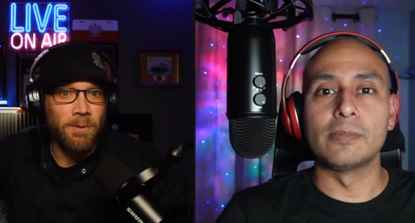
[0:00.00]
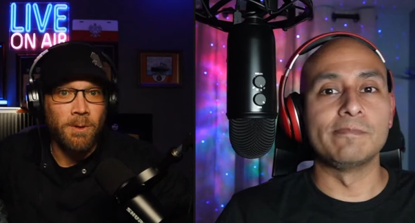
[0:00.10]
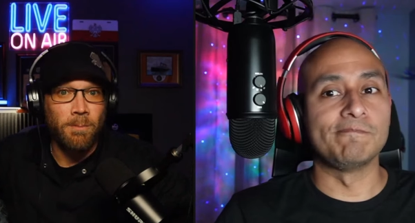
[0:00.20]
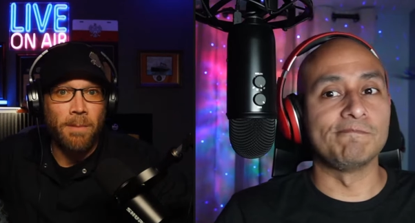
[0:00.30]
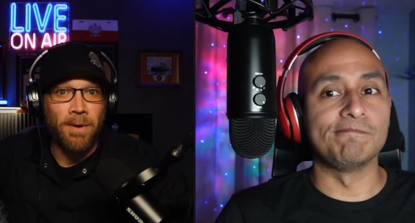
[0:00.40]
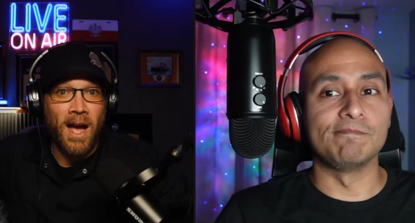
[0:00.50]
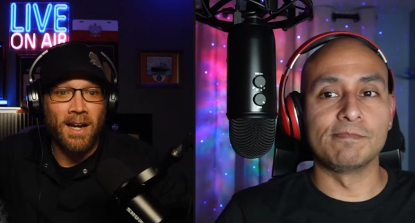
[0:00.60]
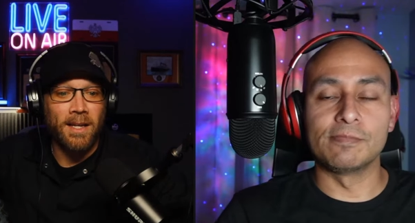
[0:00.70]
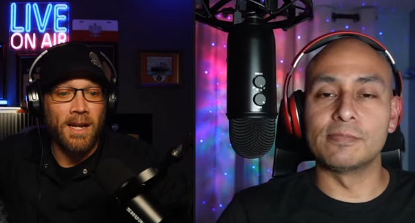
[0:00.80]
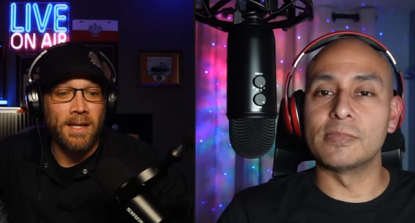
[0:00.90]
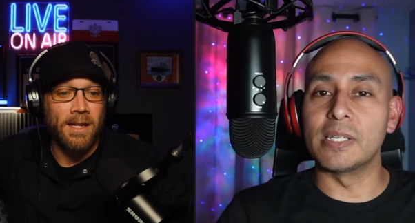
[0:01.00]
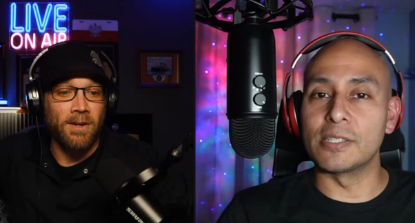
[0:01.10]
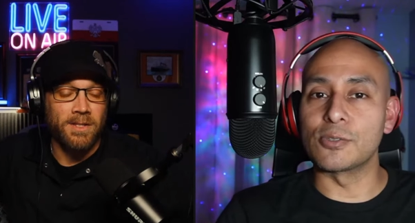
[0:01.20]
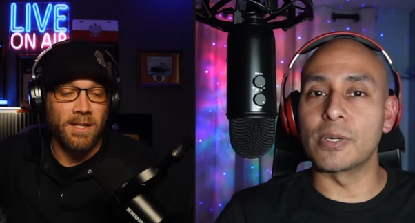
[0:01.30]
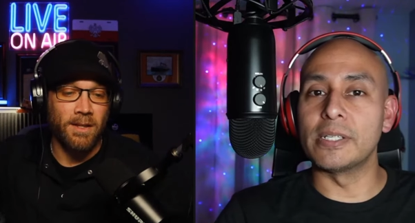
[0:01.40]
Speaker 1: them in my pocket.
Speaker 2: I can
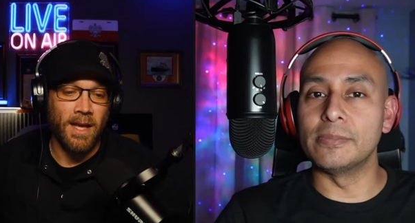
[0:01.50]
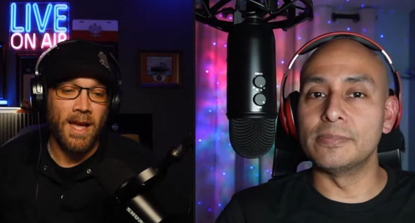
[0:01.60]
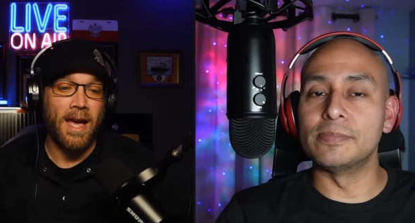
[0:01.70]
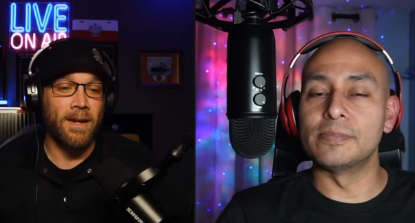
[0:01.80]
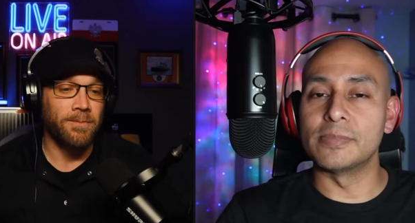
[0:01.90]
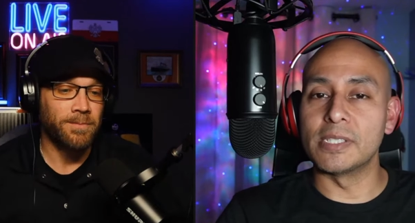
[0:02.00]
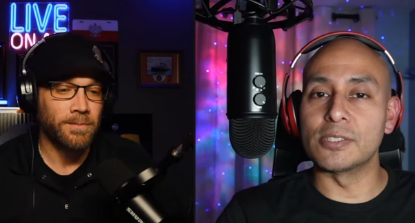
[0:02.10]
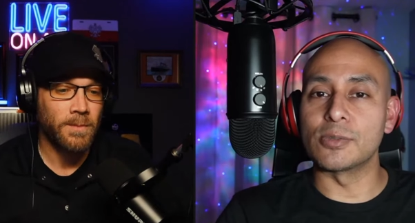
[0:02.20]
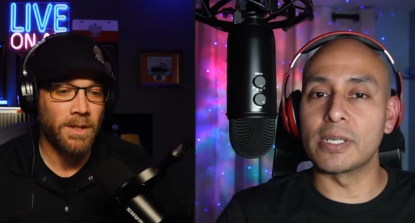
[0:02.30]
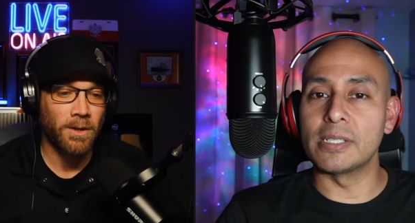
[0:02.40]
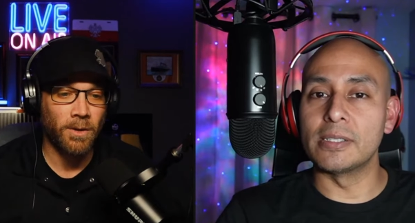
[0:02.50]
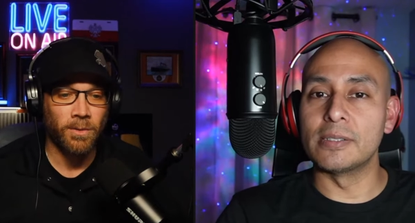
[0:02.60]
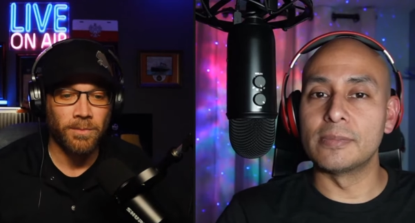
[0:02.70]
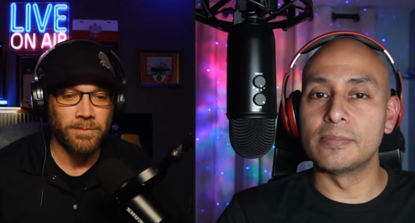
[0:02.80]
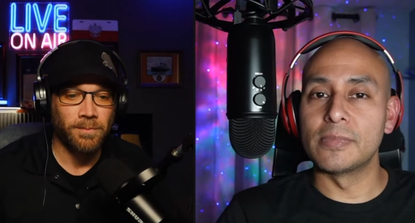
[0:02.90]
guarantee you that. That's right. You
Speaker 1: know?
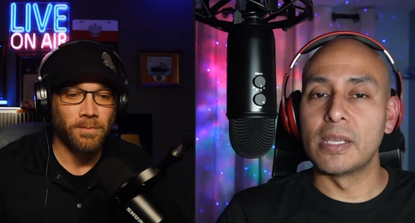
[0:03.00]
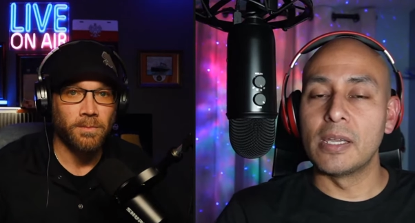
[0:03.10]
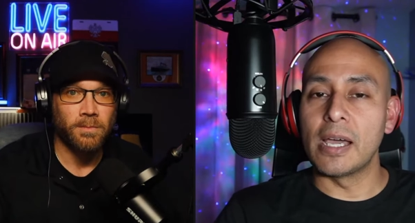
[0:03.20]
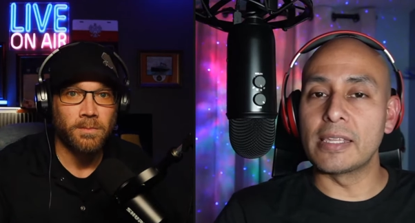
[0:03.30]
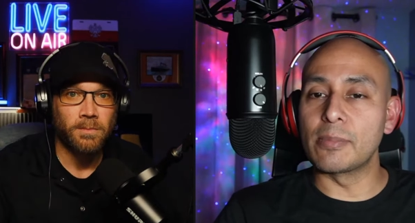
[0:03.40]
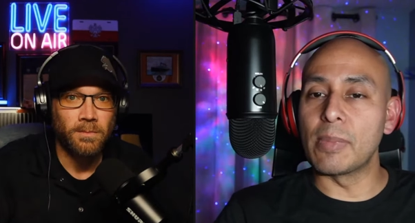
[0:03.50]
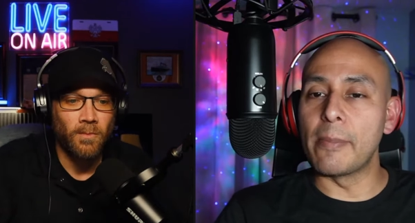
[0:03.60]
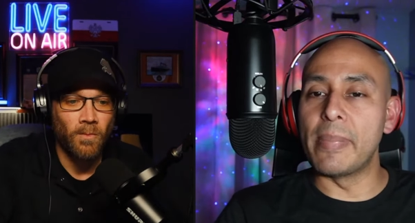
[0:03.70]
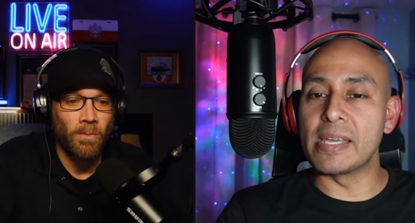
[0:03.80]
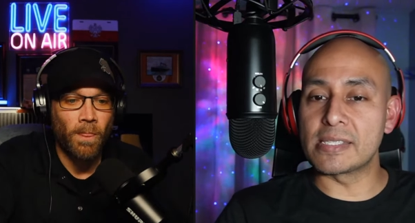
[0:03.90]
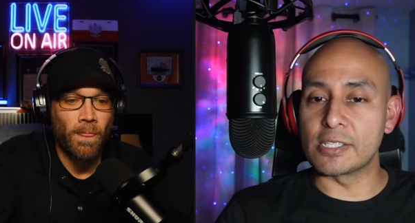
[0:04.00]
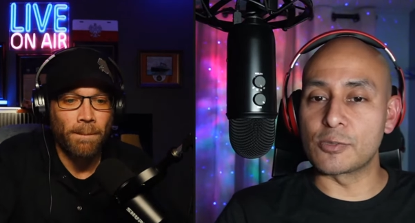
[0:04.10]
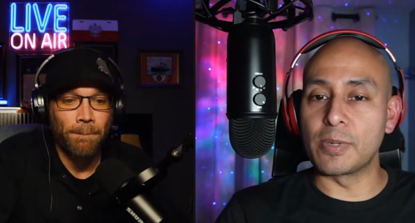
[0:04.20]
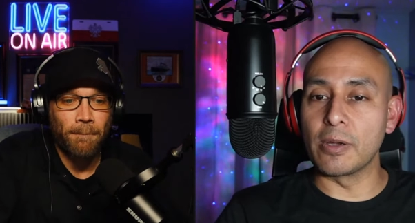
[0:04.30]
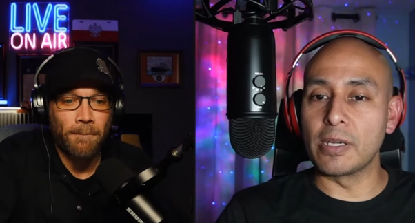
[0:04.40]
Speaker 2: I think my best
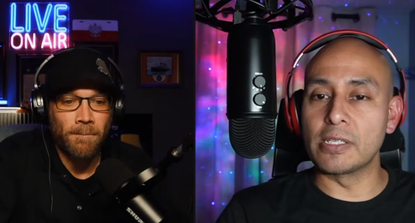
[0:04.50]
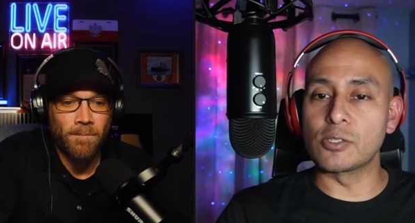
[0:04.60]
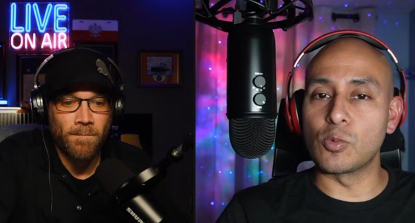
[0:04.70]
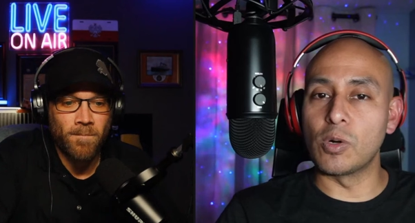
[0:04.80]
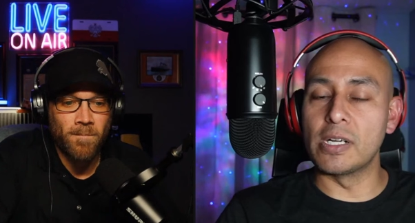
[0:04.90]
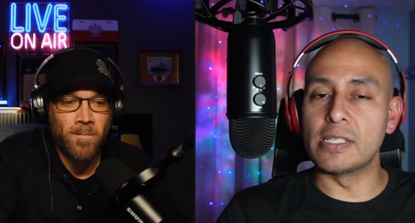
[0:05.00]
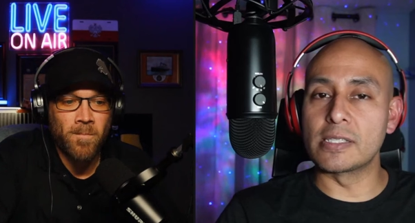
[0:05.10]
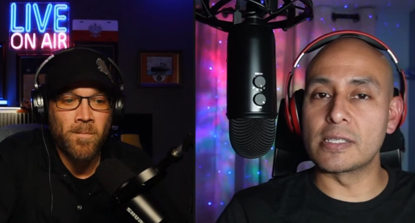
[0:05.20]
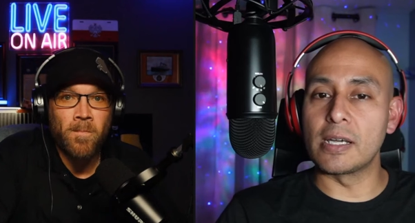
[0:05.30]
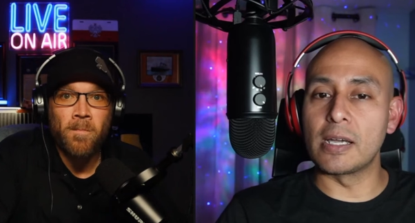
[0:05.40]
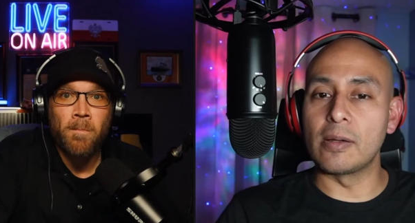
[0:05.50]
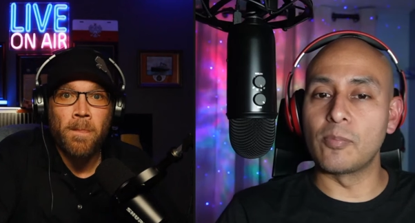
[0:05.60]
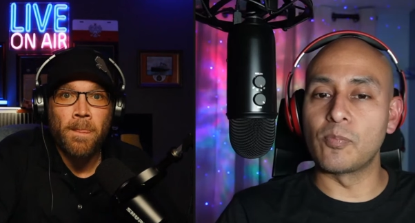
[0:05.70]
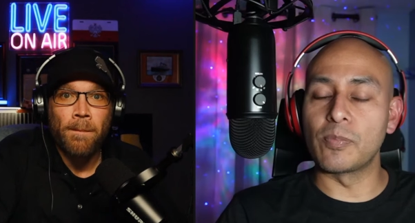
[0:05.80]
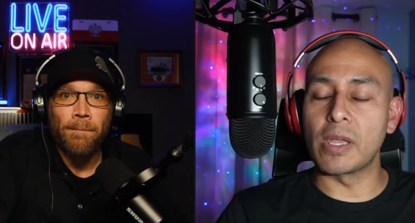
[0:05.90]
experience was
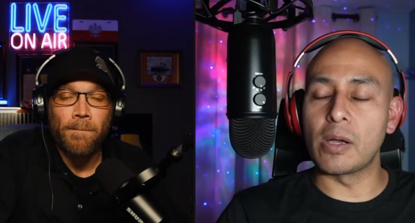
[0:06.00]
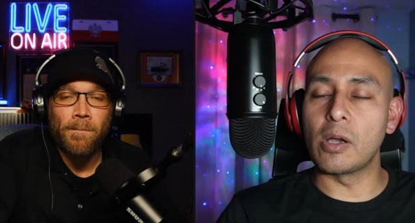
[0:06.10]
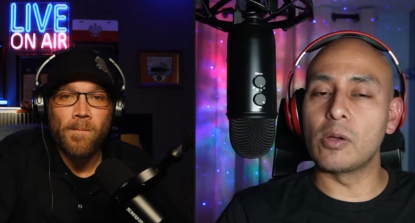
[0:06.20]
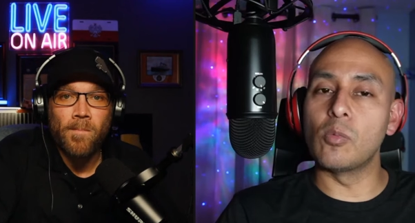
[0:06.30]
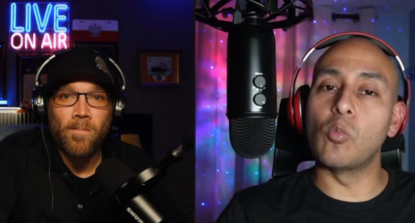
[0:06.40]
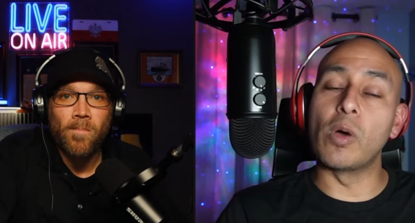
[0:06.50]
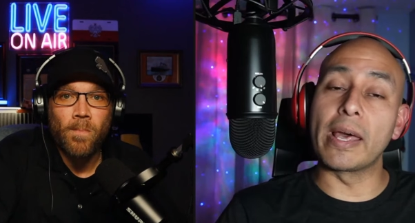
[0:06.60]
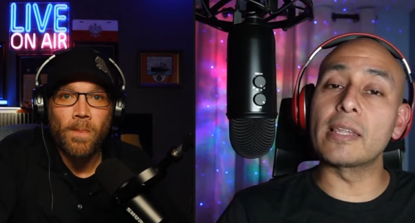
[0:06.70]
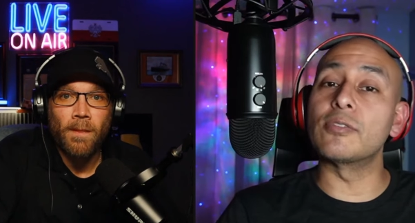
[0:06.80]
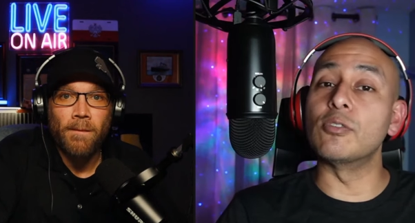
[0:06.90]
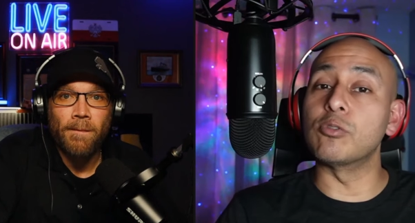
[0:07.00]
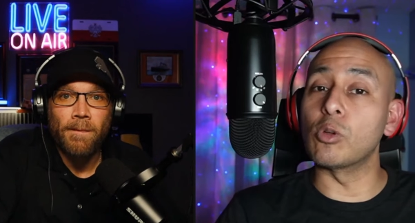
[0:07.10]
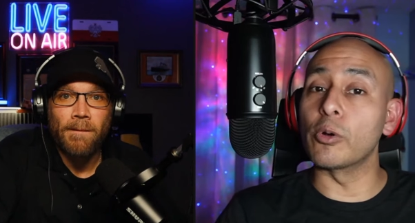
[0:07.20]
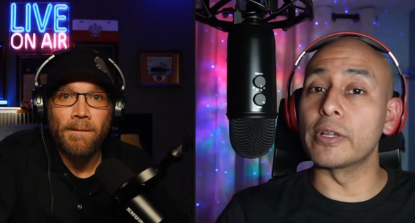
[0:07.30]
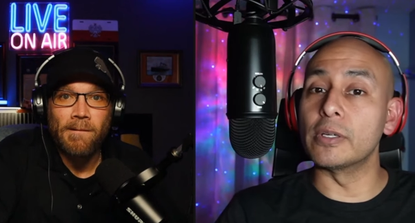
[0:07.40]
um, uh, when I lived in
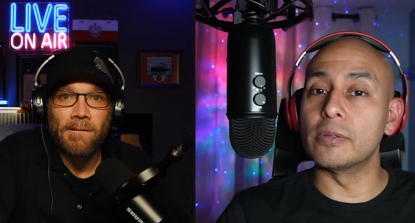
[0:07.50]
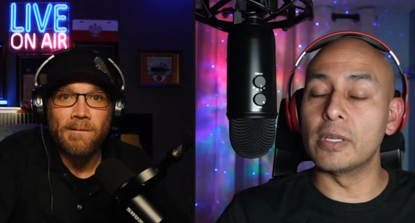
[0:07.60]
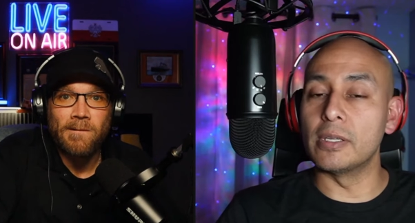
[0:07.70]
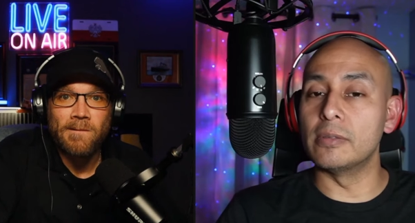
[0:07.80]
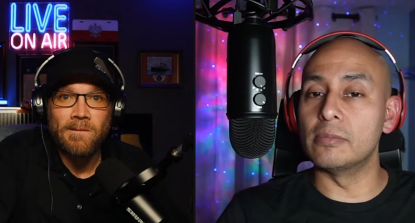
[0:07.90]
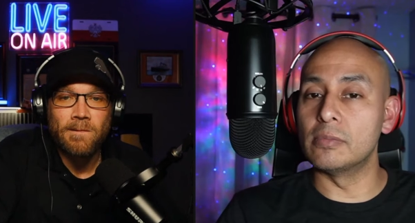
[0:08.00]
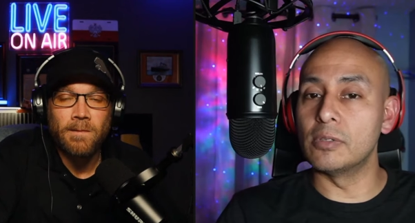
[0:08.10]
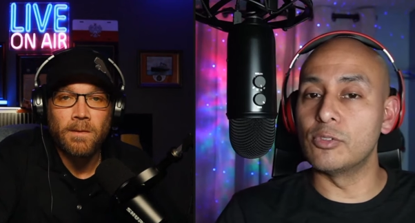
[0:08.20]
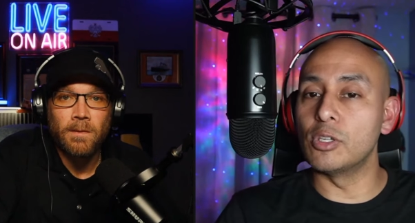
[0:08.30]
Florida. And if you